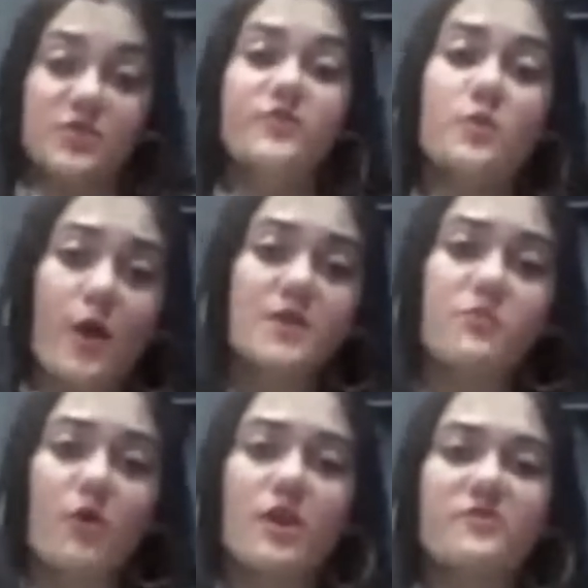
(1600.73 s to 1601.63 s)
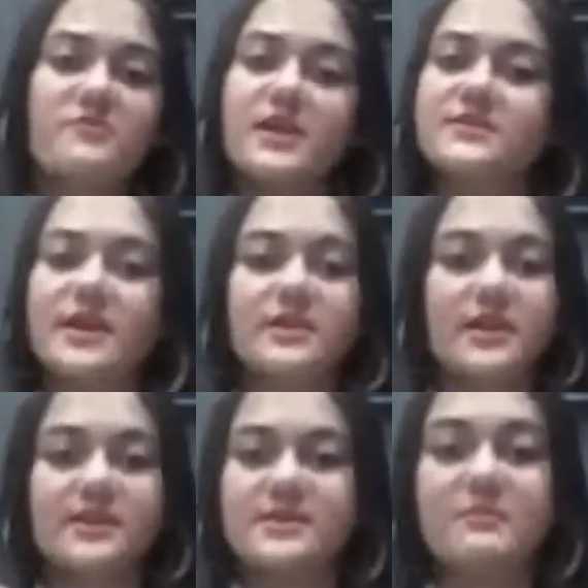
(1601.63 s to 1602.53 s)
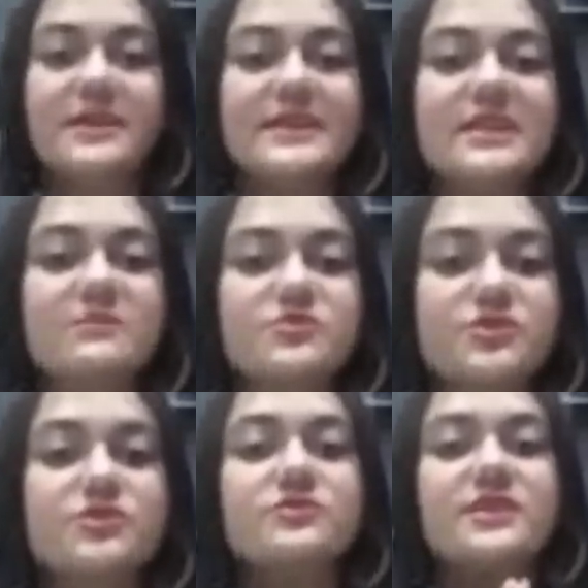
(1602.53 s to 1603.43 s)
if you want more of milk, then it's completely up to you.